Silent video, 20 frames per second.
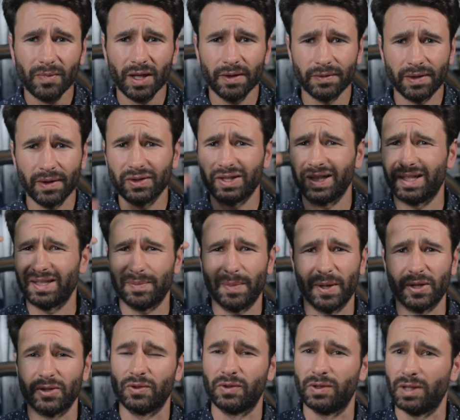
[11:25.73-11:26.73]
if you have a ton of
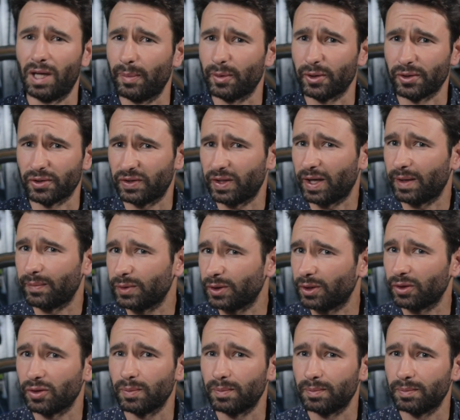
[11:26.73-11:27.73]
spacers on top of your stem,
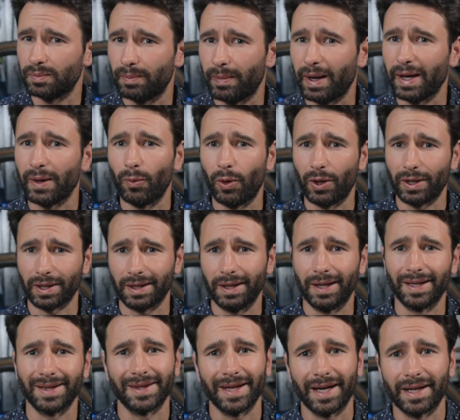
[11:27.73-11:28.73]
you might want to
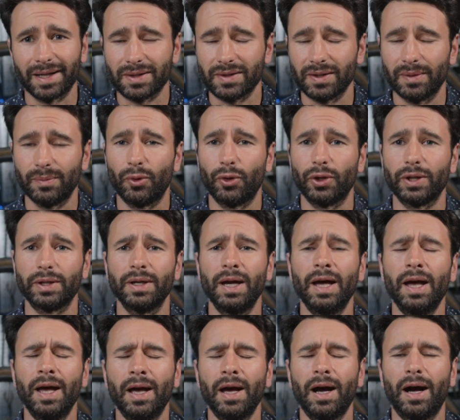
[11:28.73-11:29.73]
cut that at some point.
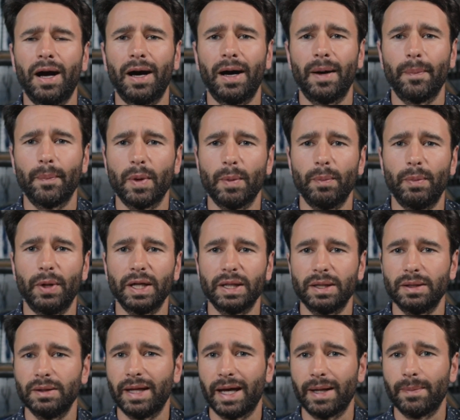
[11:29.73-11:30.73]

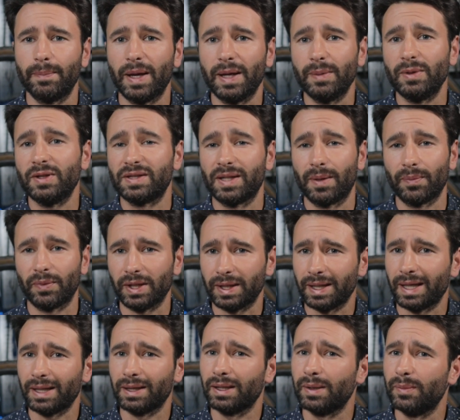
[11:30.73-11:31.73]
But that may be something
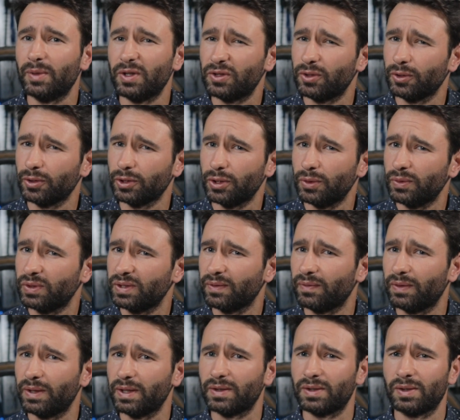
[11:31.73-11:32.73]
that limits your use
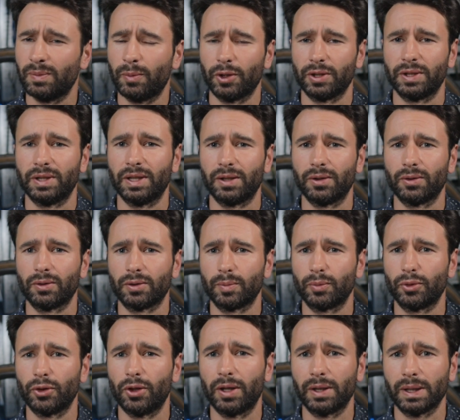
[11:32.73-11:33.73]
of this particular
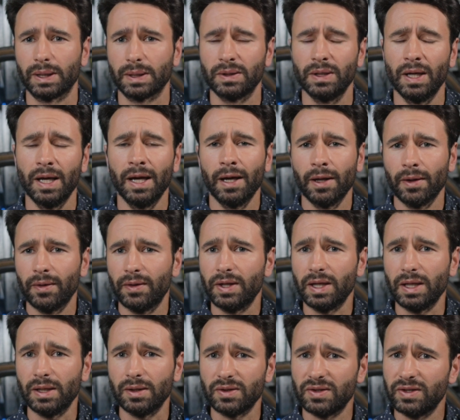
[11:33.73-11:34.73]
product.
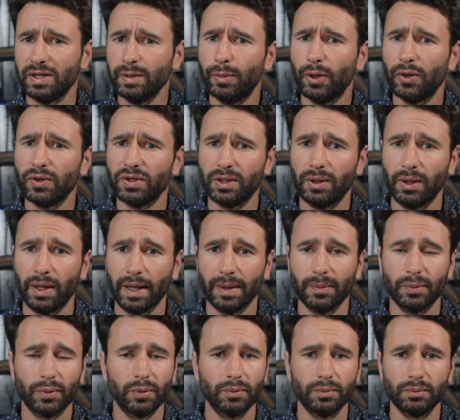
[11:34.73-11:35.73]
The Seatpost
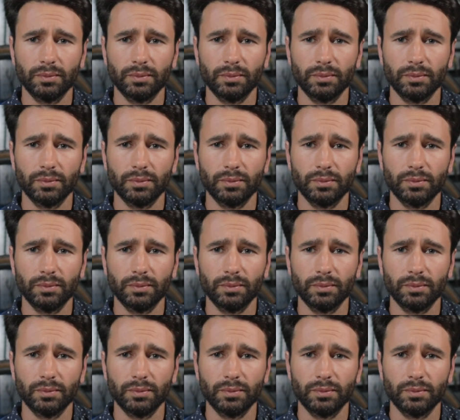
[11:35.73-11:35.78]
clamp